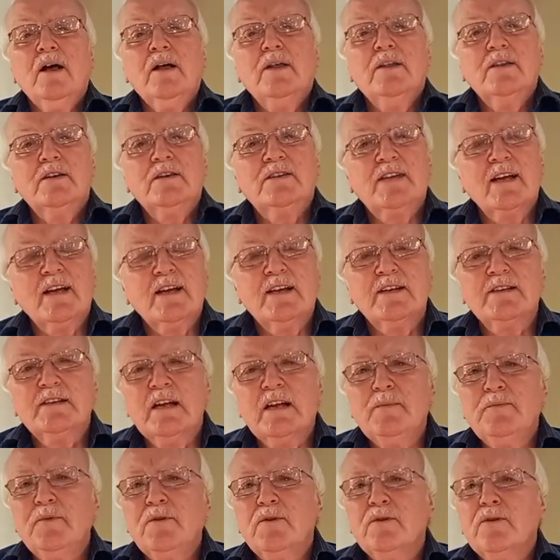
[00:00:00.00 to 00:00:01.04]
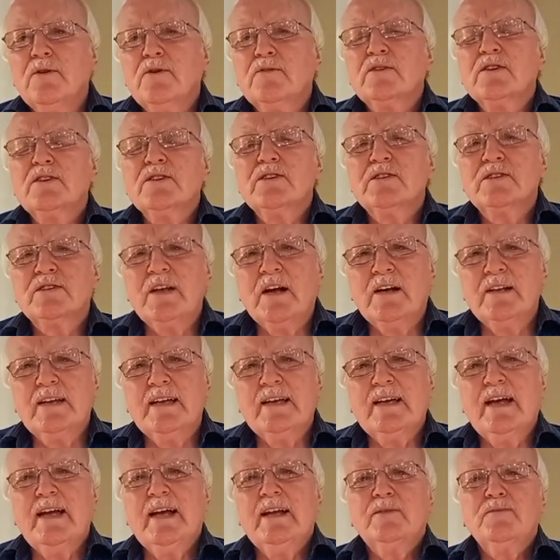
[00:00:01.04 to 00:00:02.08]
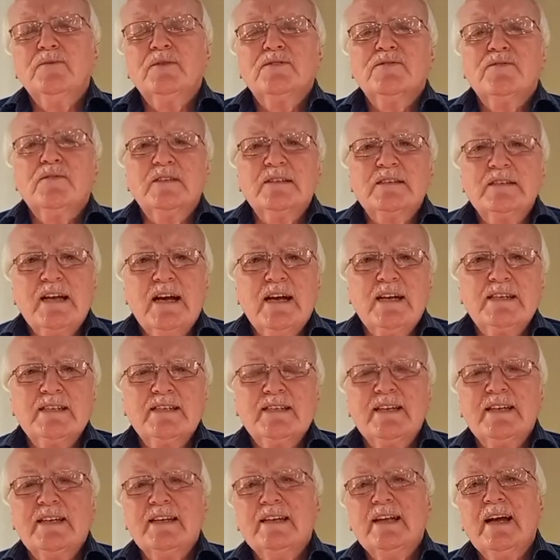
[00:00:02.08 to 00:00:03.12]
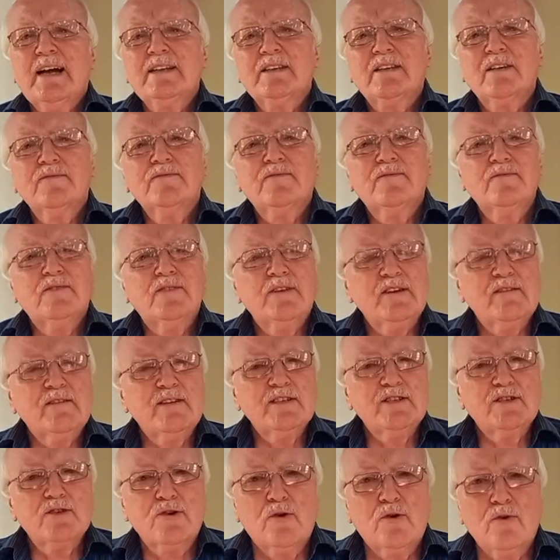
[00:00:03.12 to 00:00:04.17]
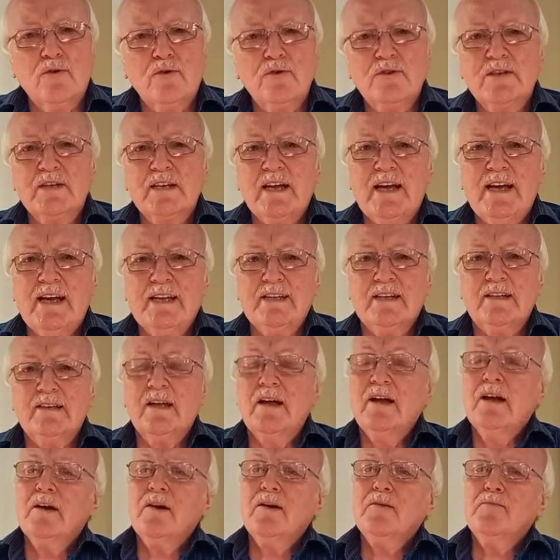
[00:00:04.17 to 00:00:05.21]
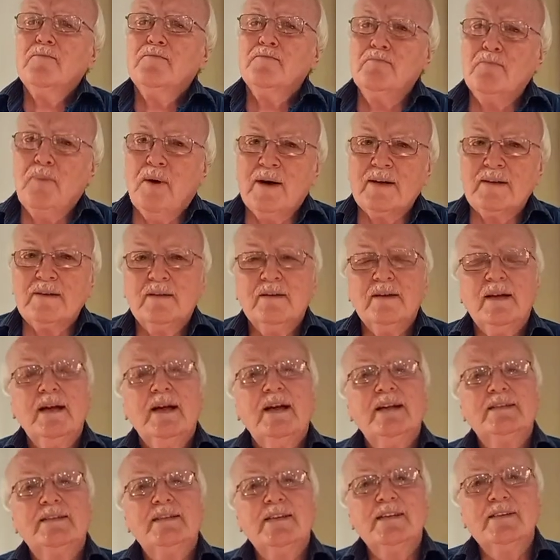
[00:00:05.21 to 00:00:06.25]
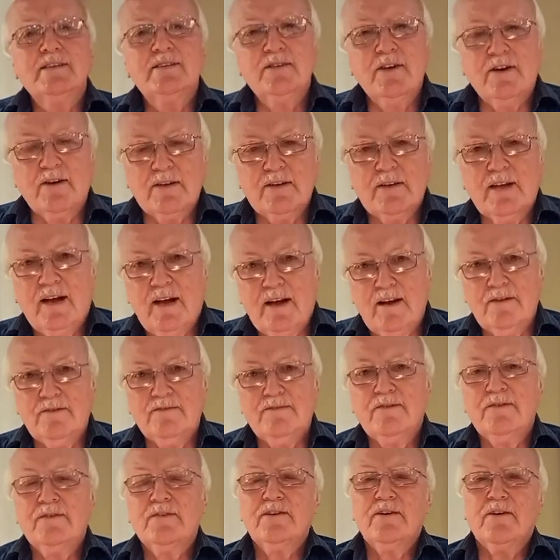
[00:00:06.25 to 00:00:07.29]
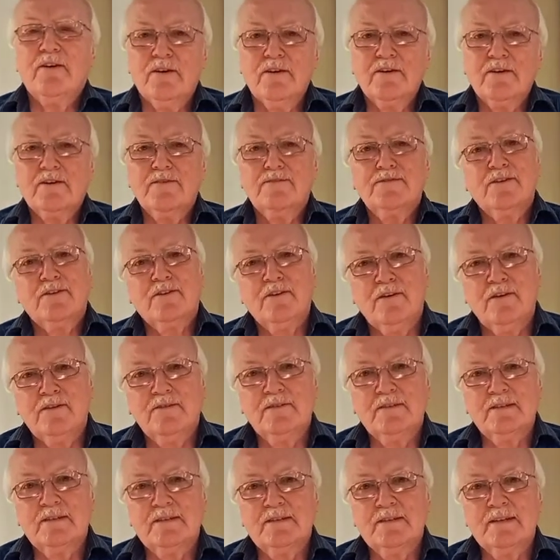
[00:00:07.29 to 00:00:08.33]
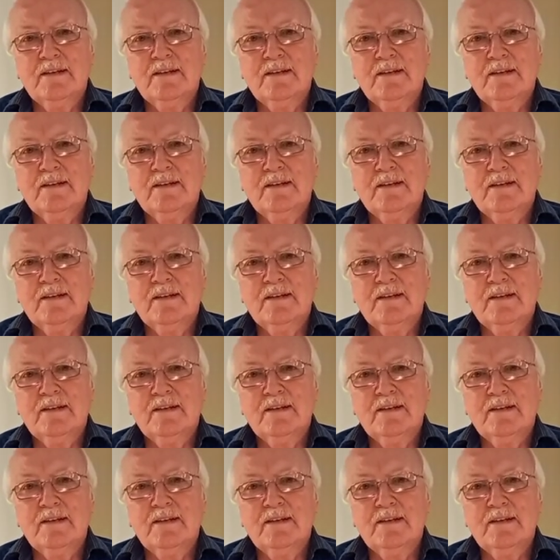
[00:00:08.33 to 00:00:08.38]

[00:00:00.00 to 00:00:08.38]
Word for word: The second temple looked stunning. It was fantastic. It had the various courts in it but it did not have the Ark of the Covenant.